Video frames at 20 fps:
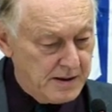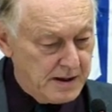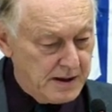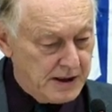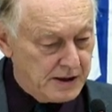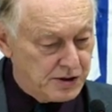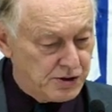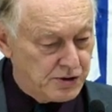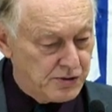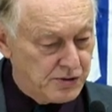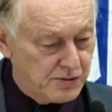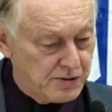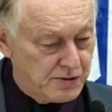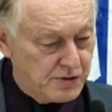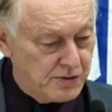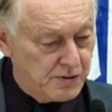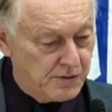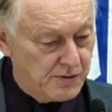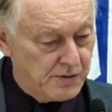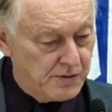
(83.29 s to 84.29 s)
issue
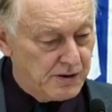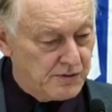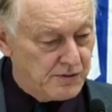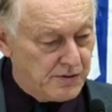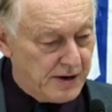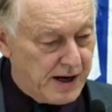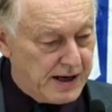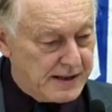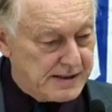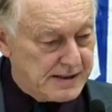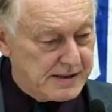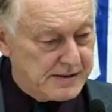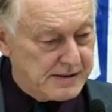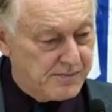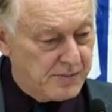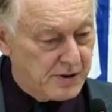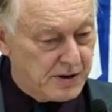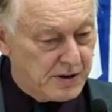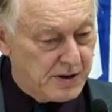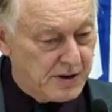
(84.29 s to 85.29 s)
to address
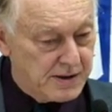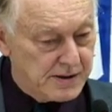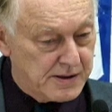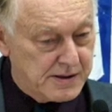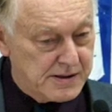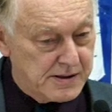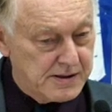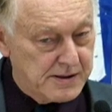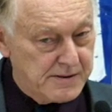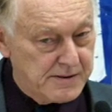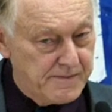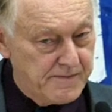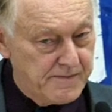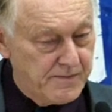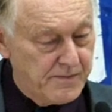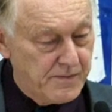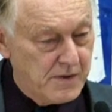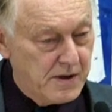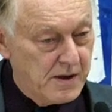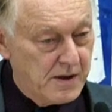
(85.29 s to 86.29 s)
because
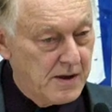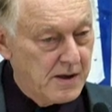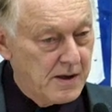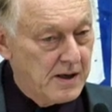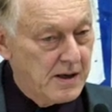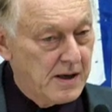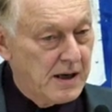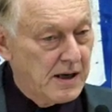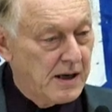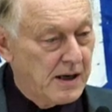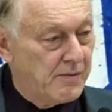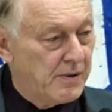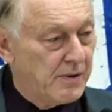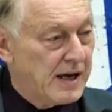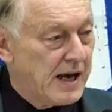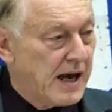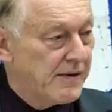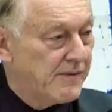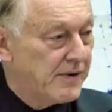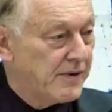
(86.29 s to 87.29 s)
here we
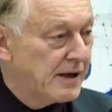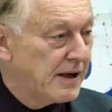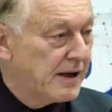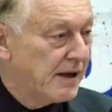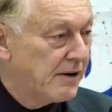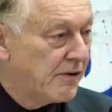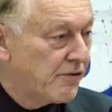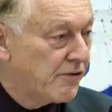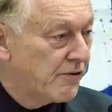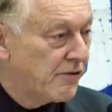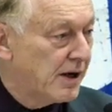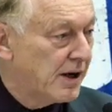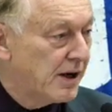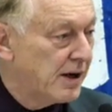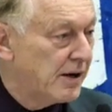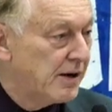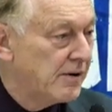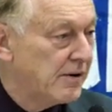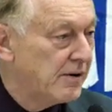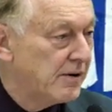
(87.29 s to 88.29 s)
have a
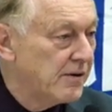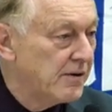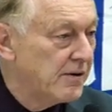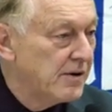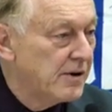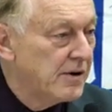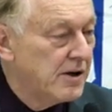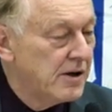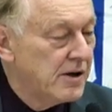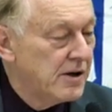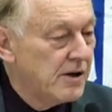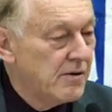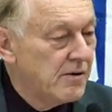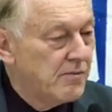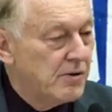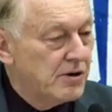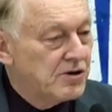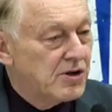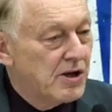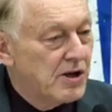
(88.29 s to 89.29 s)
country
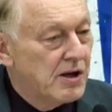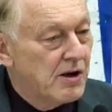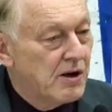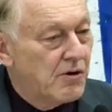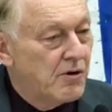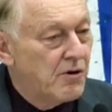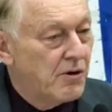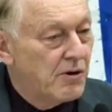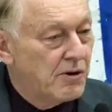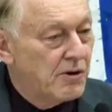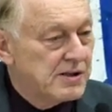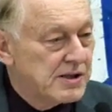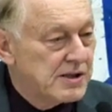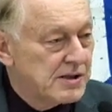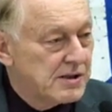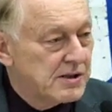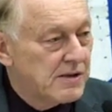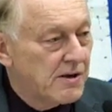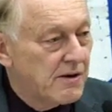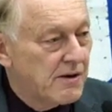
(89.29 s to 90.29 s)
which in the
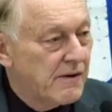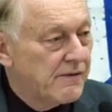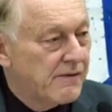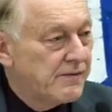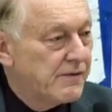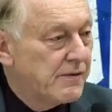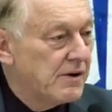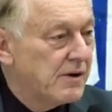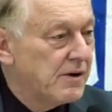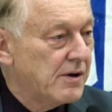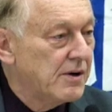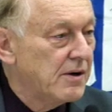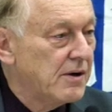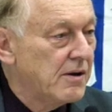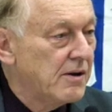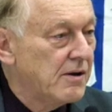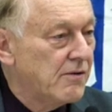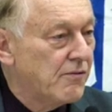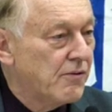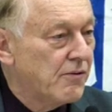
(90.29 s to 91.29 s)
course of
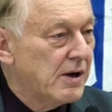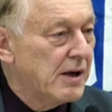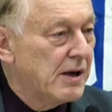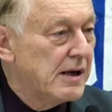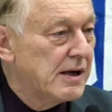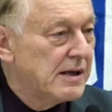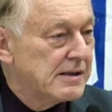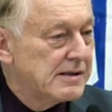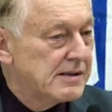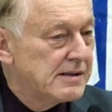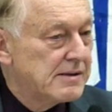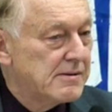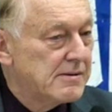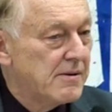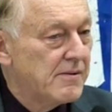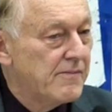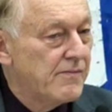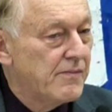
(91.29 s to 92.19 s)
3 years